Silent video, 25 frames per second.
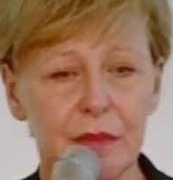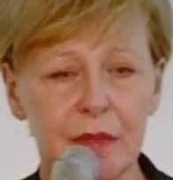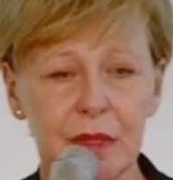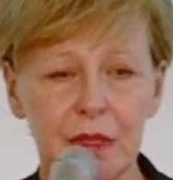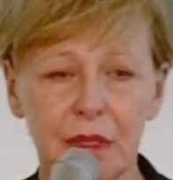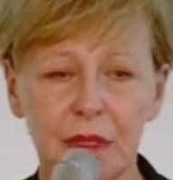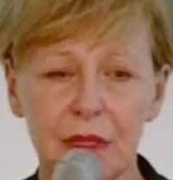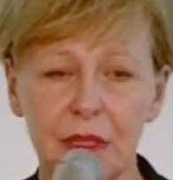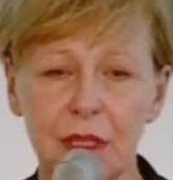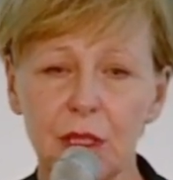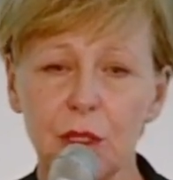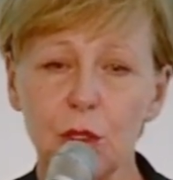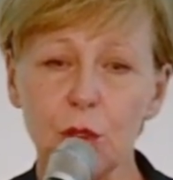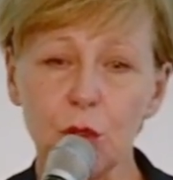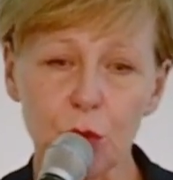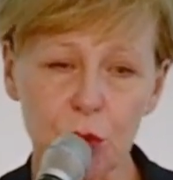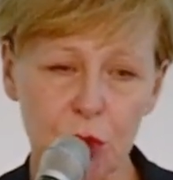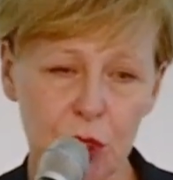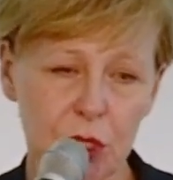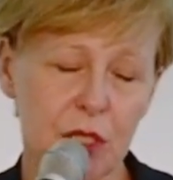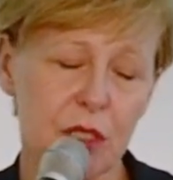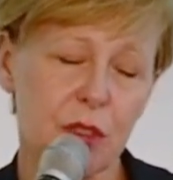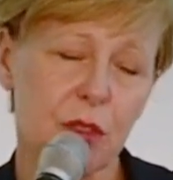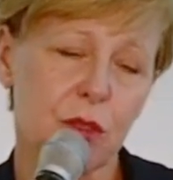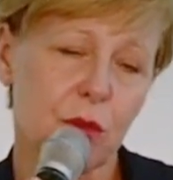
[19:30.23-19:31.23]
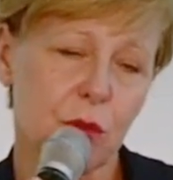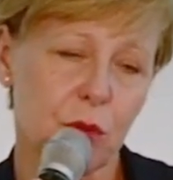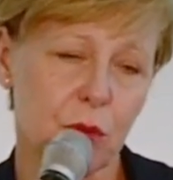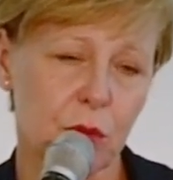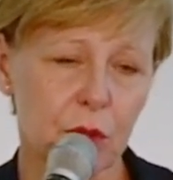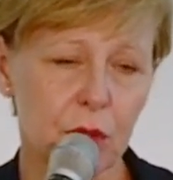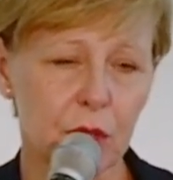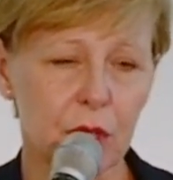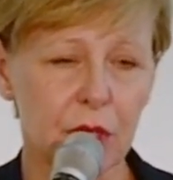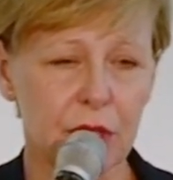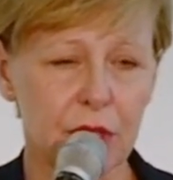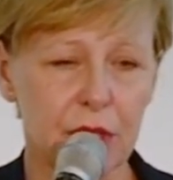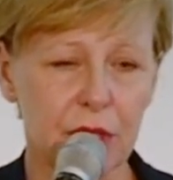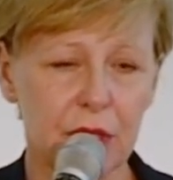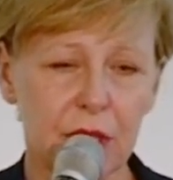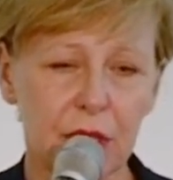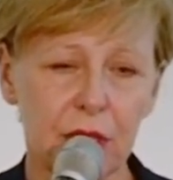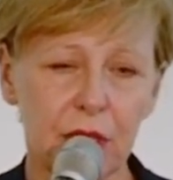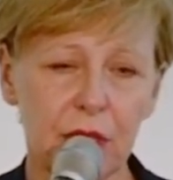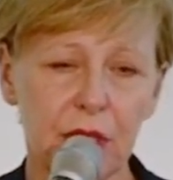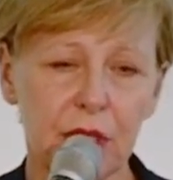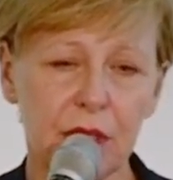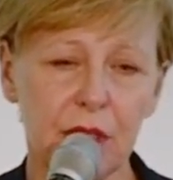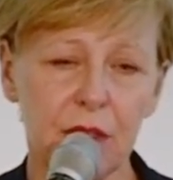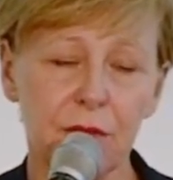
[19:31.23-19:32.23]
the the users or
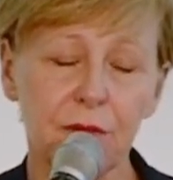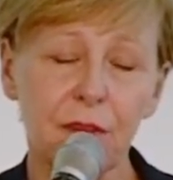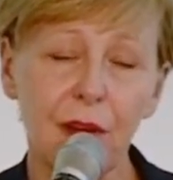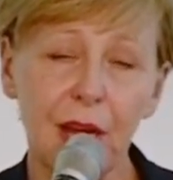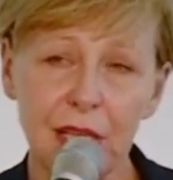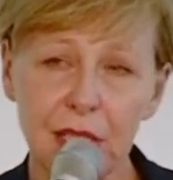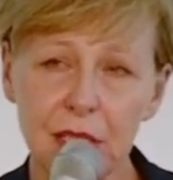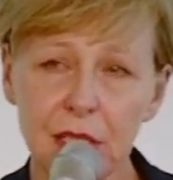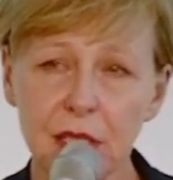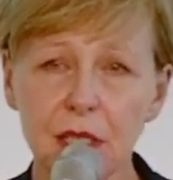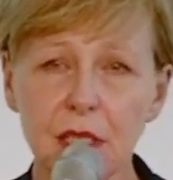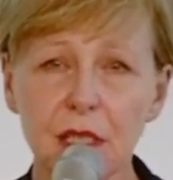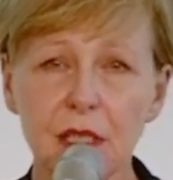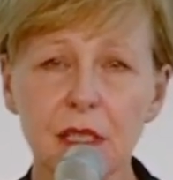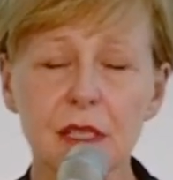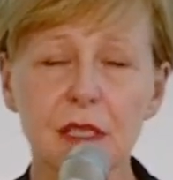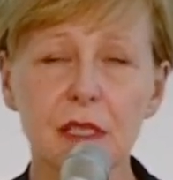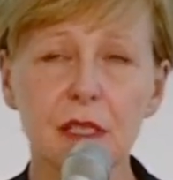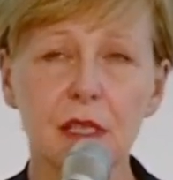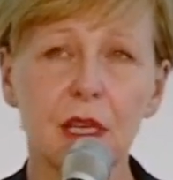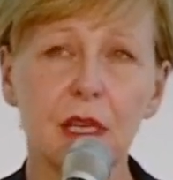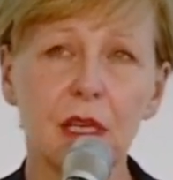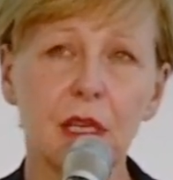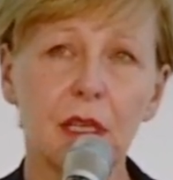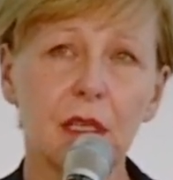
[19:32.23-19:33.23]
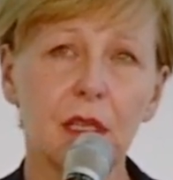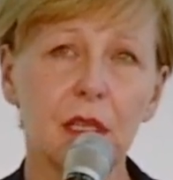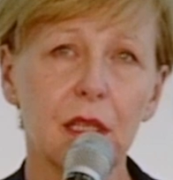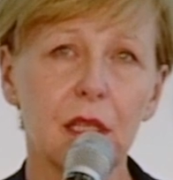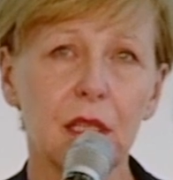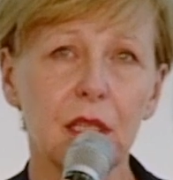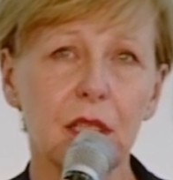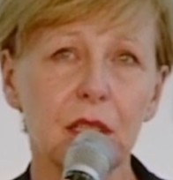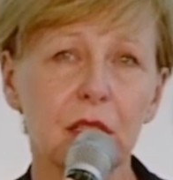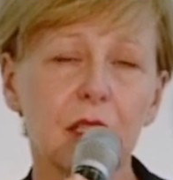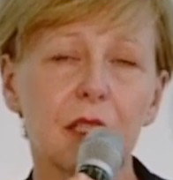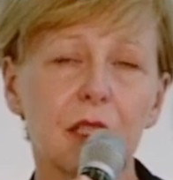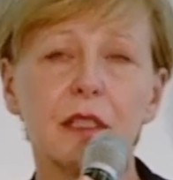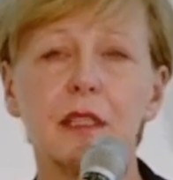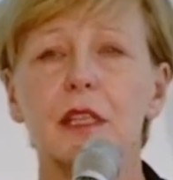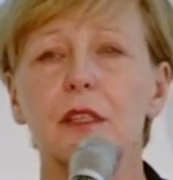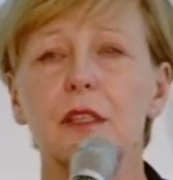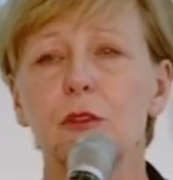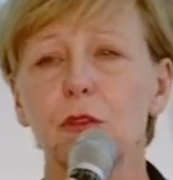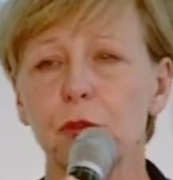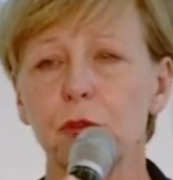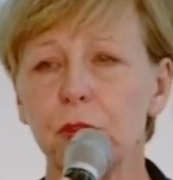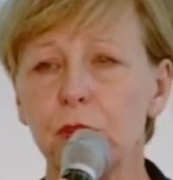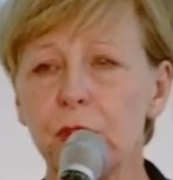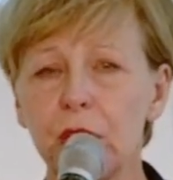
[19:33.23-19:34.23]
the devices in the
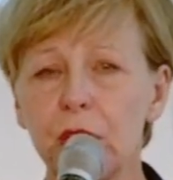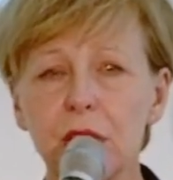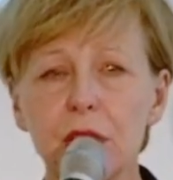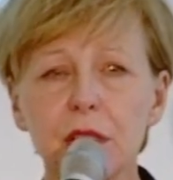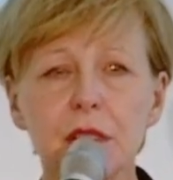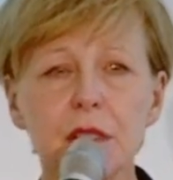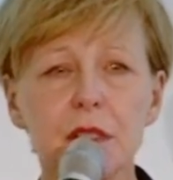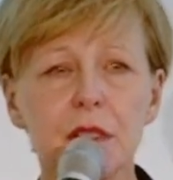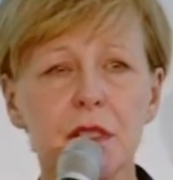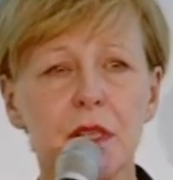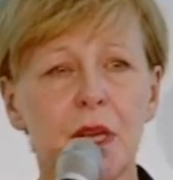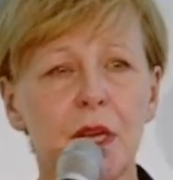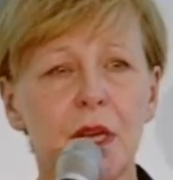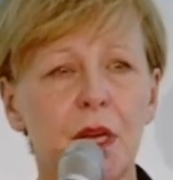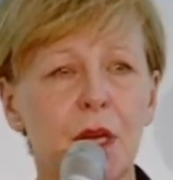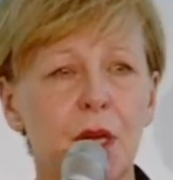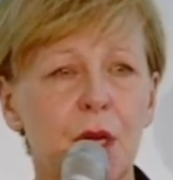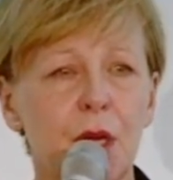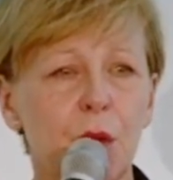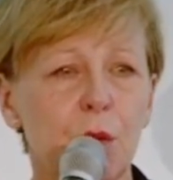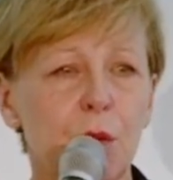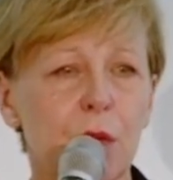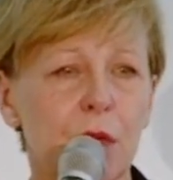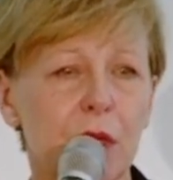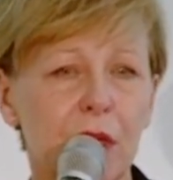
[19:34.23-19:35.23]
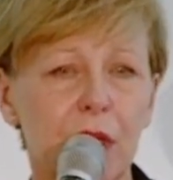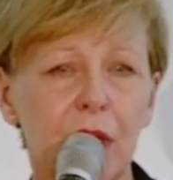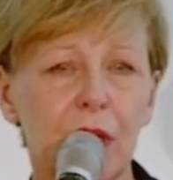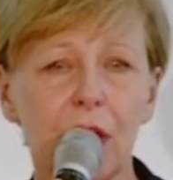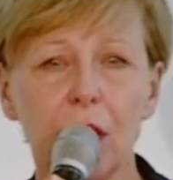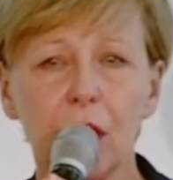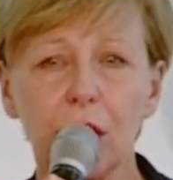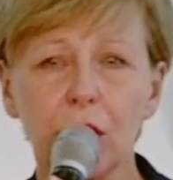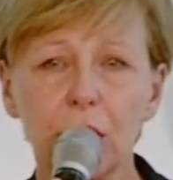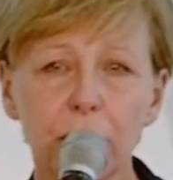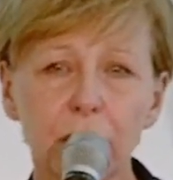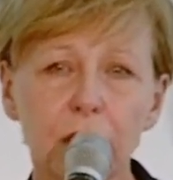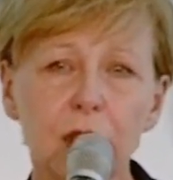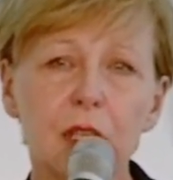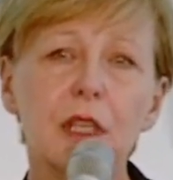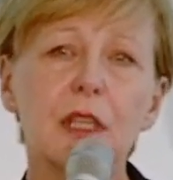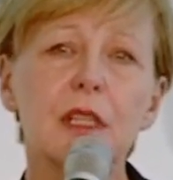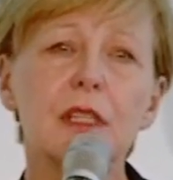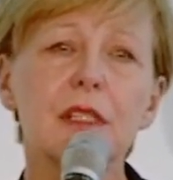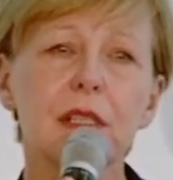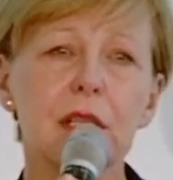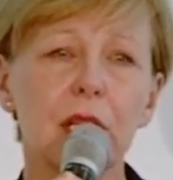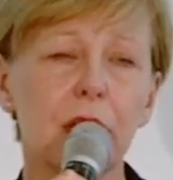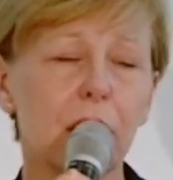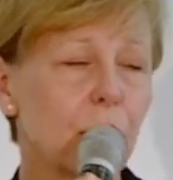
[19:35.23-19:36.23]
Internet of Things, where a lot of
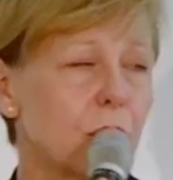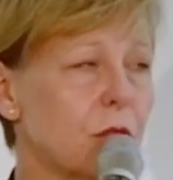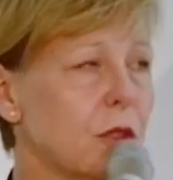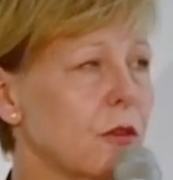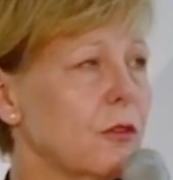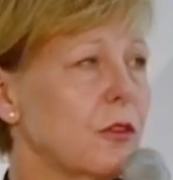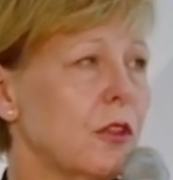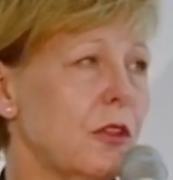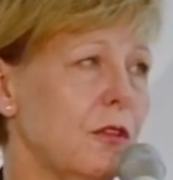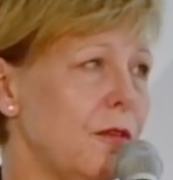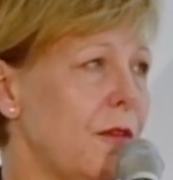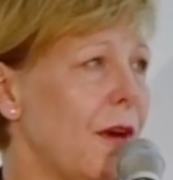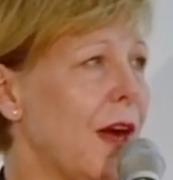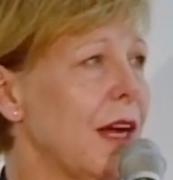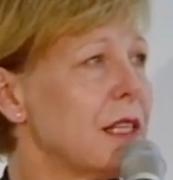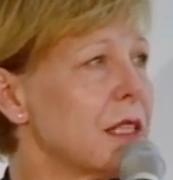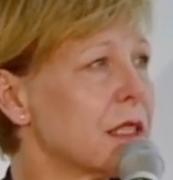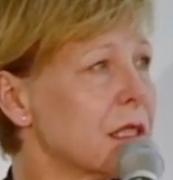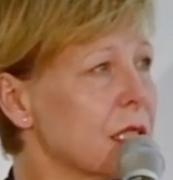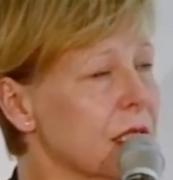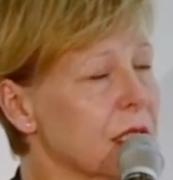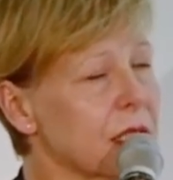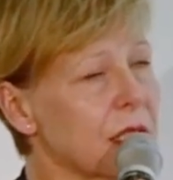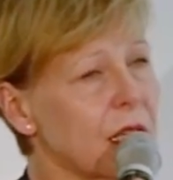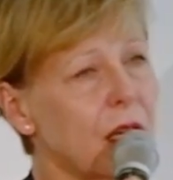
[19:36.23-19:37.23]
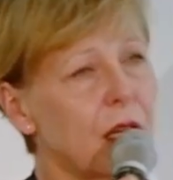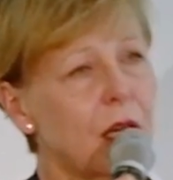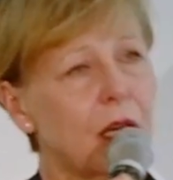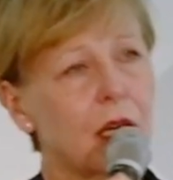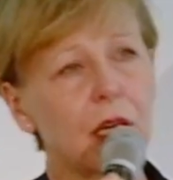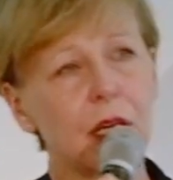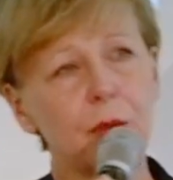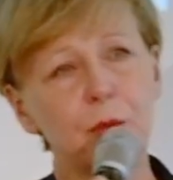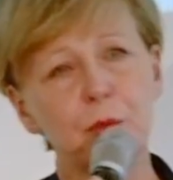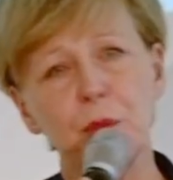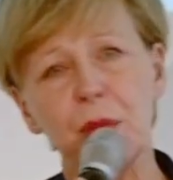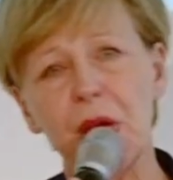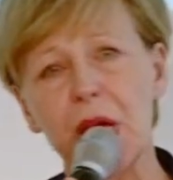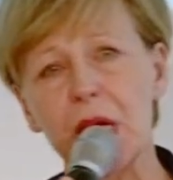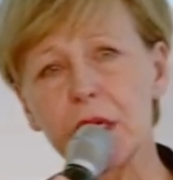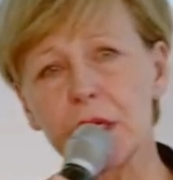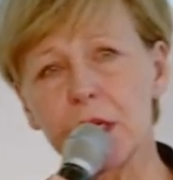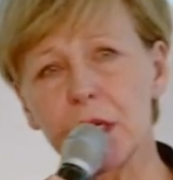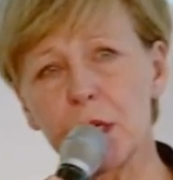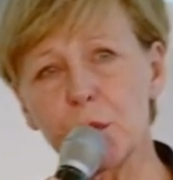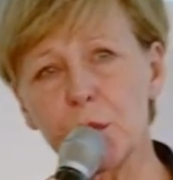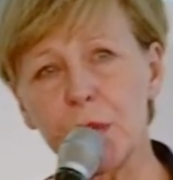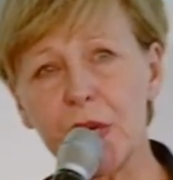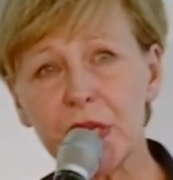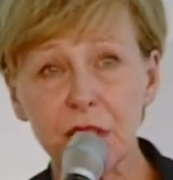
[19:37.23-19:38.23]
devices are
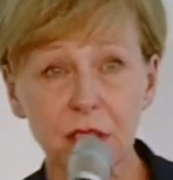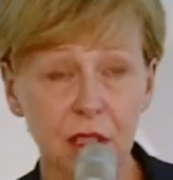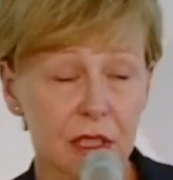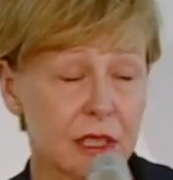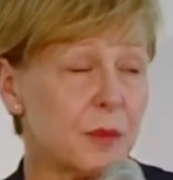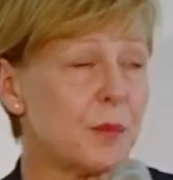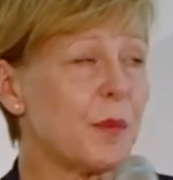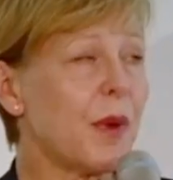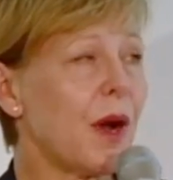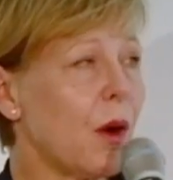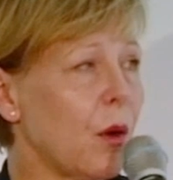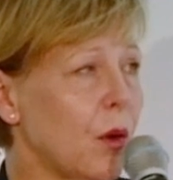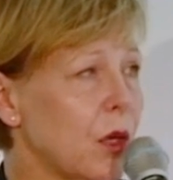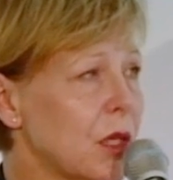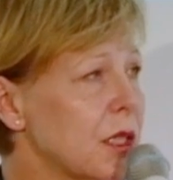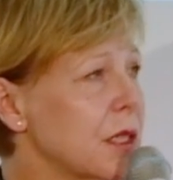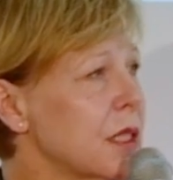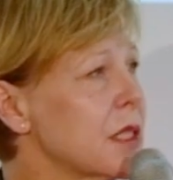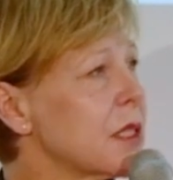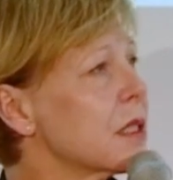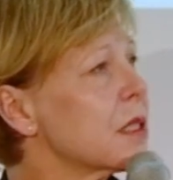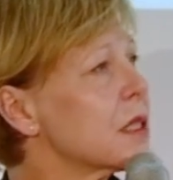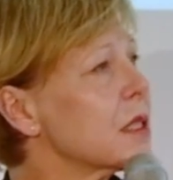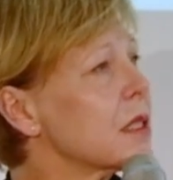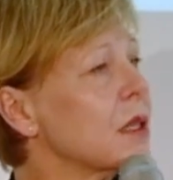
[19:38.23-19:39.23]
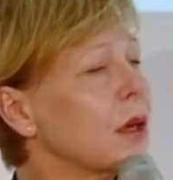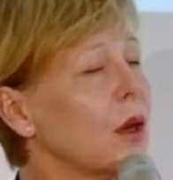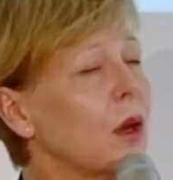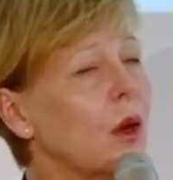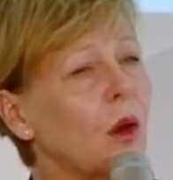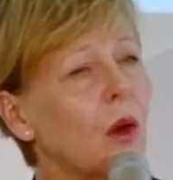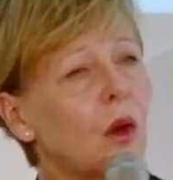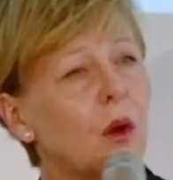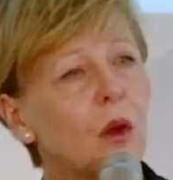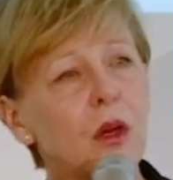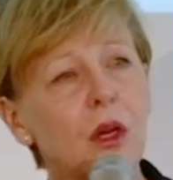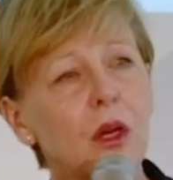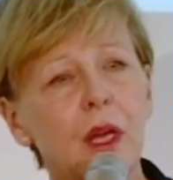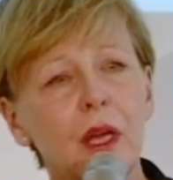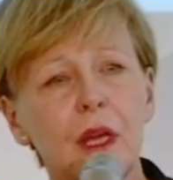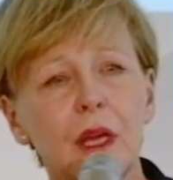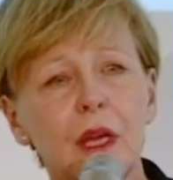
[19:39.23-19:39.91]
battery powered, so